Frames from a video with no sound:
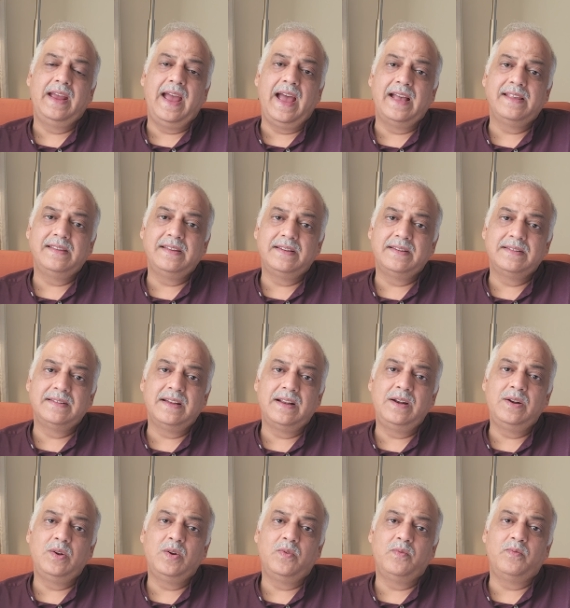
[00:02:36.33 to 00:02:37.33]
as a
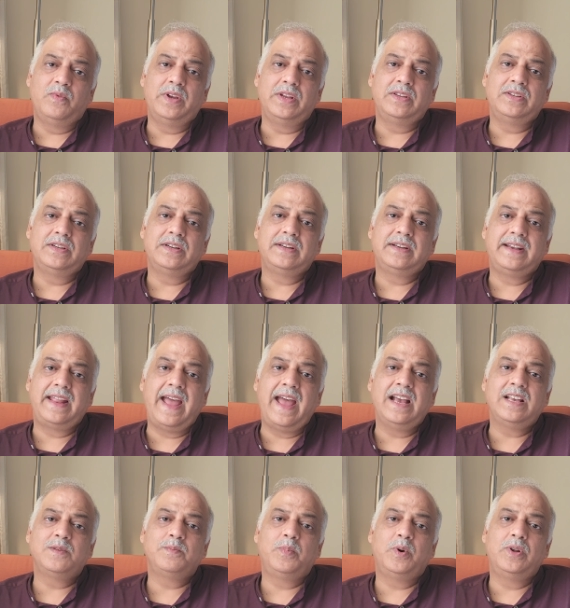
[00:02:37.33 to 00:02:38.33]
result of which
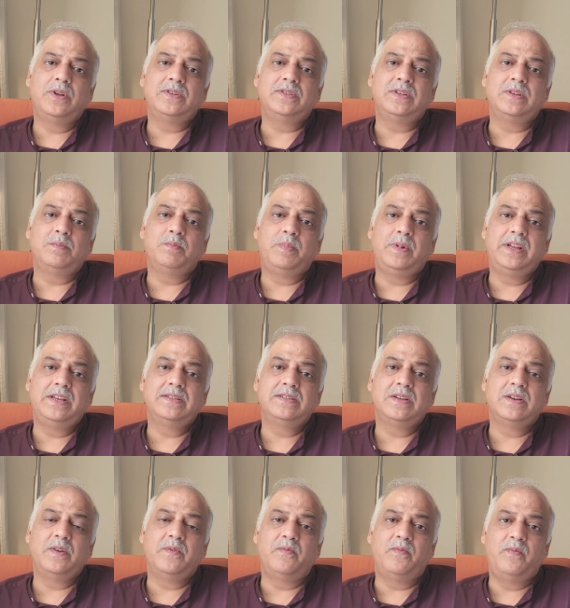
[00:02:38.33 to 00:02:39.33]
tax policy plays
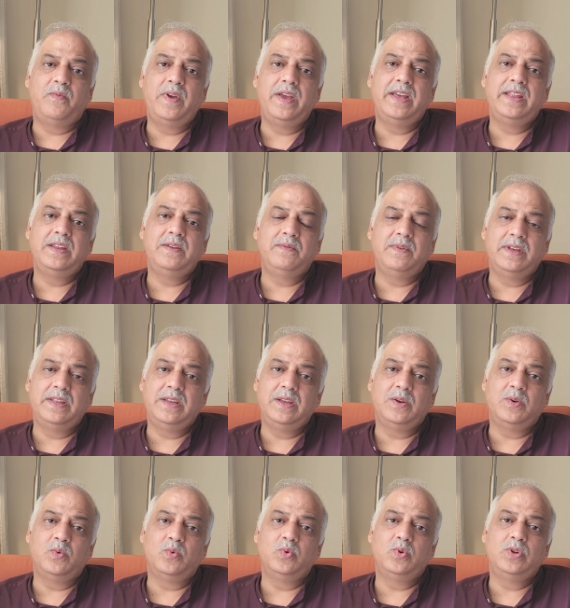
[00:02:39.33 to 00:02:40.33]
a very, very
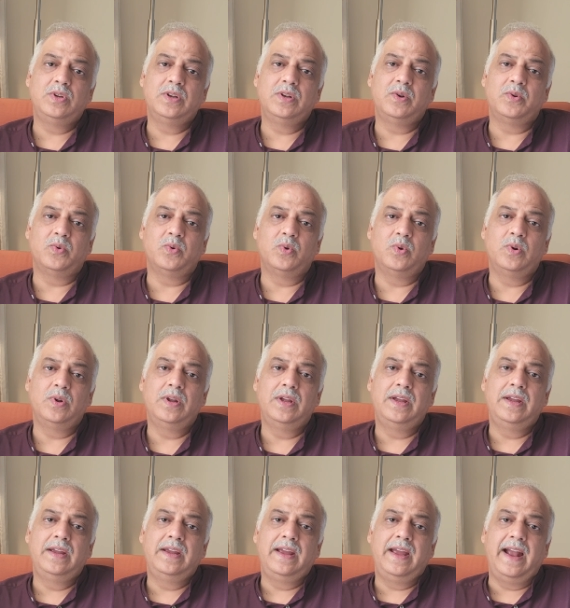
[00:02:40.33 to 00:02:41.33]
crucial role
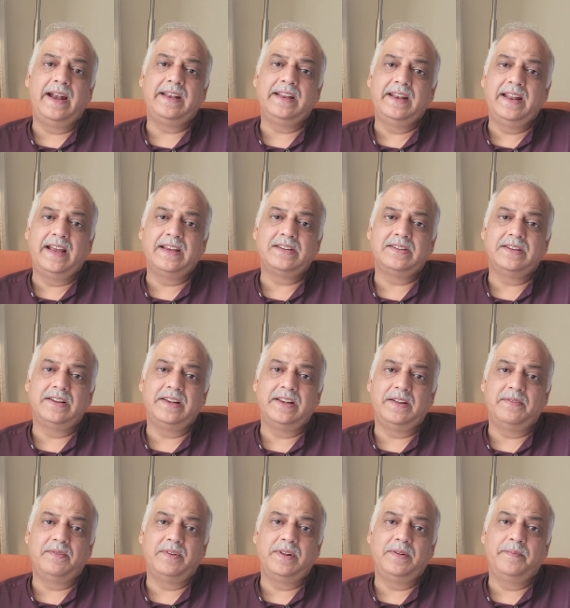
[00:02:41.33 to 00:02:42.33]
at a national
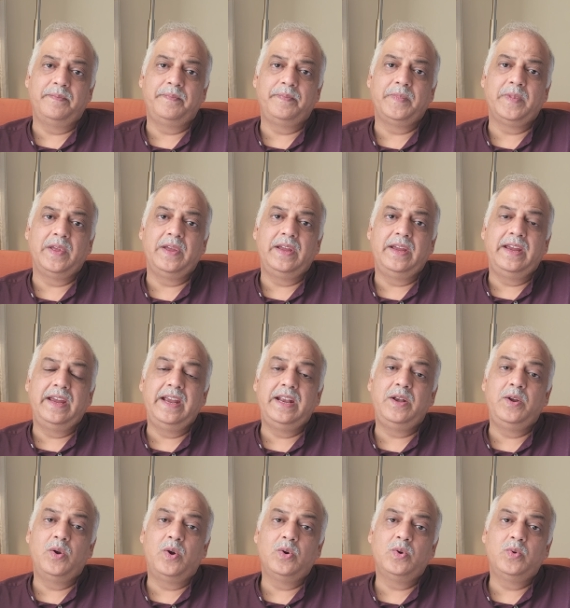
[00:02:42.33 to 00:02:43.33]
level.
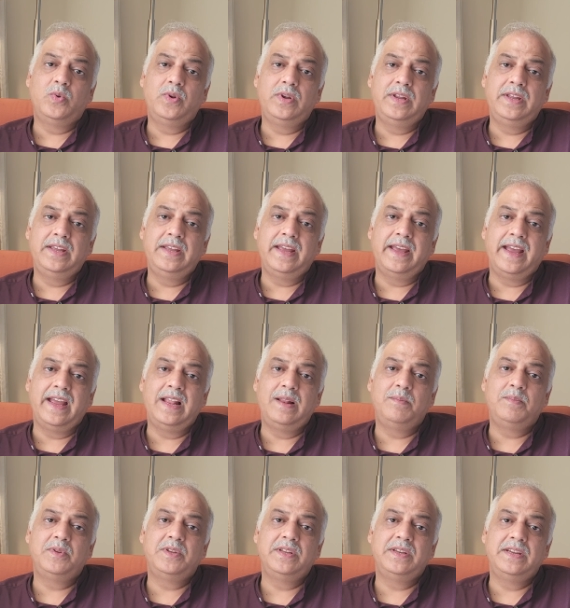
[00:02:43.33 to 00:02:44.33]
It not only
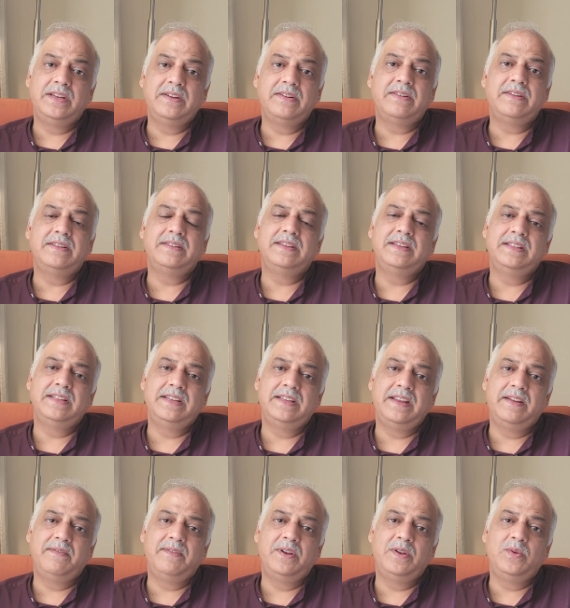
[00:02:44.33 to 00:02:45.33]
helps in increasing the
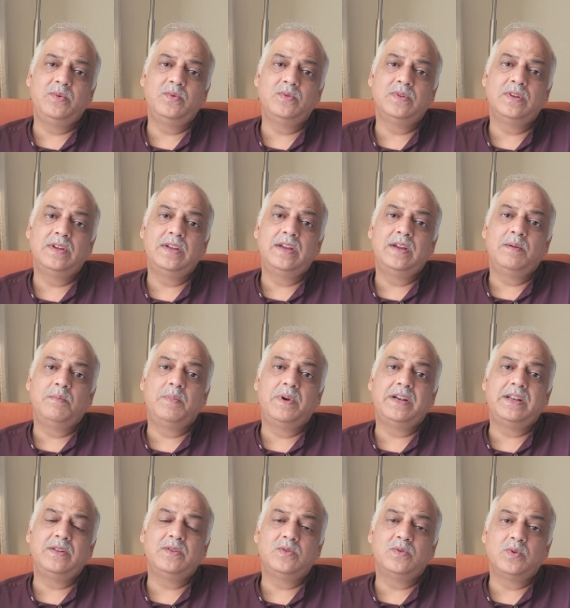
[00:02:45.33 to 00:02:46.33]
revenues,
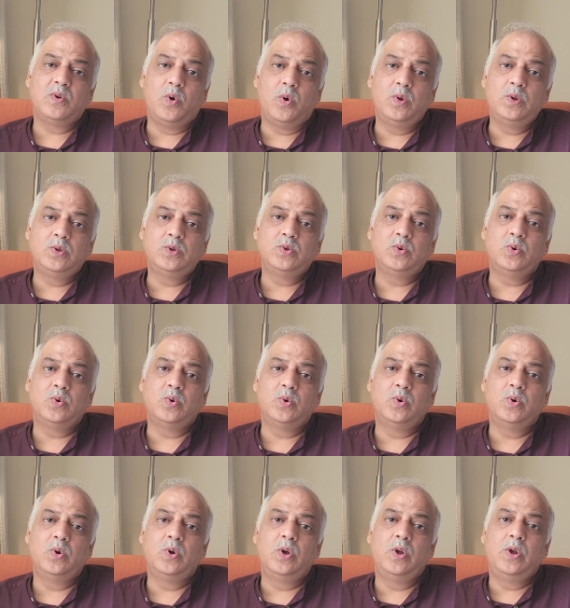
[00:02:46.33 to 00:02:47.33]
but is
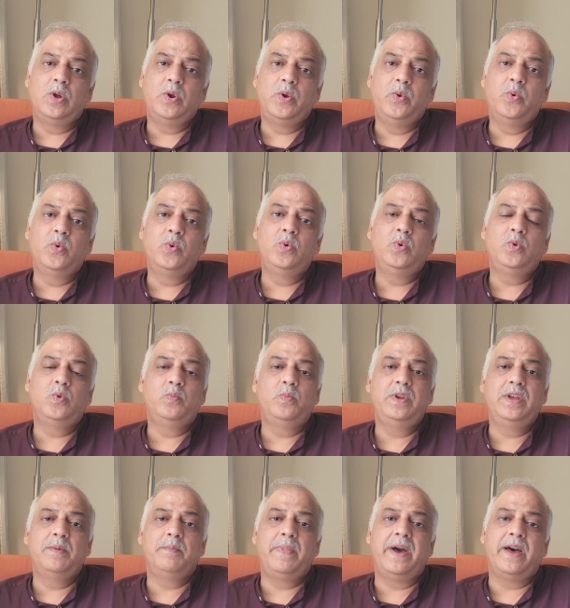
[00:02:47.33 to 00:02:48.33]
also known to
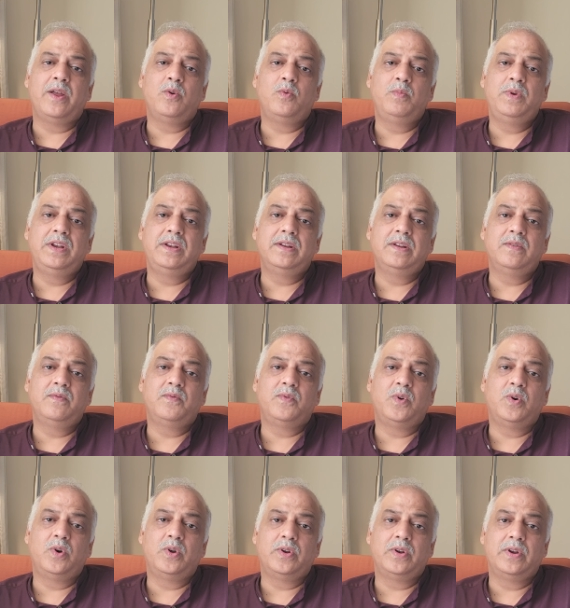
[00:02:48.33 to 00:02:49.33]
be a barometer
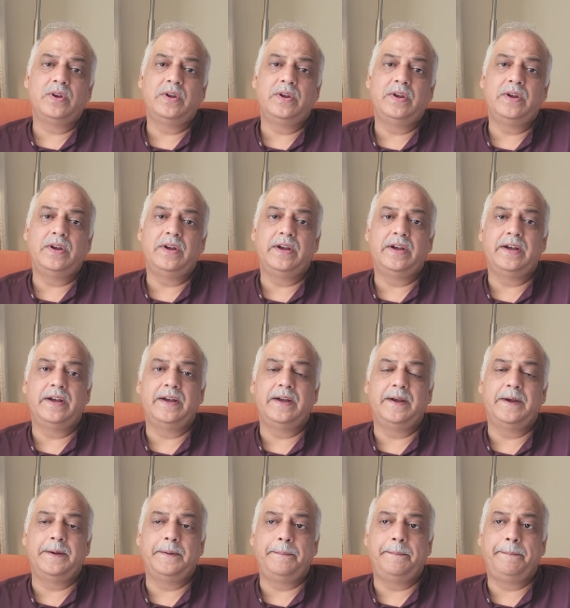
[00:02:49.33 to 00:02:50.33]
for
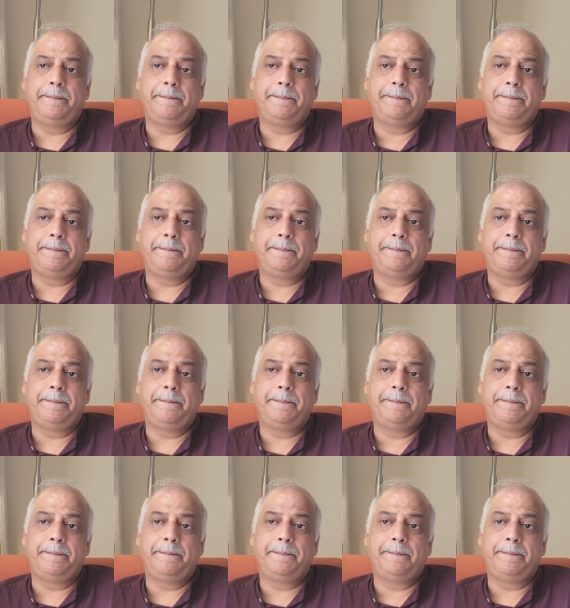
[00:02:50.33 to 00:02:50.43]
uh,